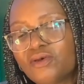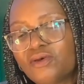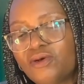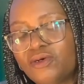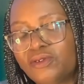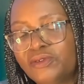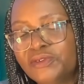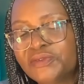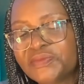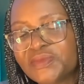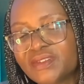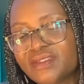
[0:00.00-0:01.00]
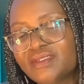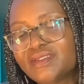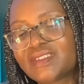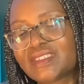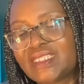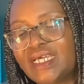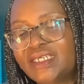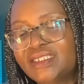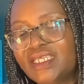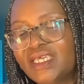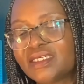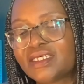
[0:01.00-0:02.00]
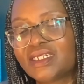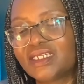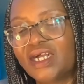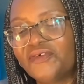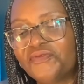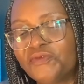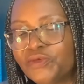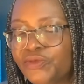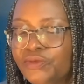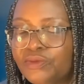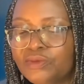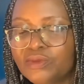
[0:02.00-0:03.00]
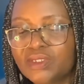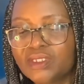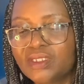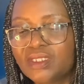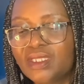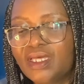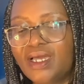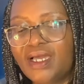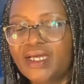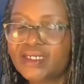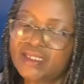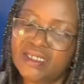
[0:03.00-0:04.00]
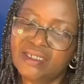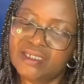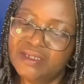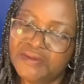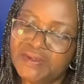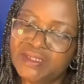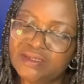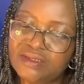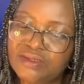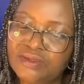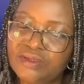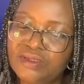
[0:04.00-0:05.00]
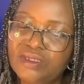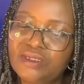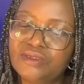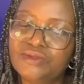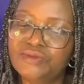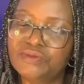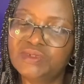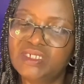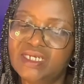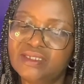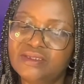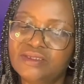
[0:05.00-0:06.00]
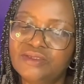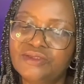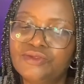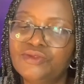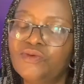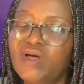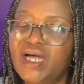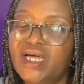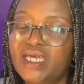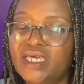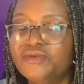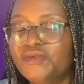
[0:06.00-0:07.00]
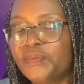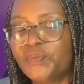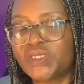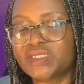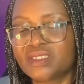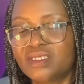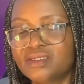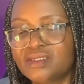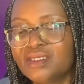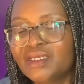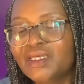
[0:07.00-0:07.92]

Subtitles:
column stand and clap for you, I can guarantee you that you are 100%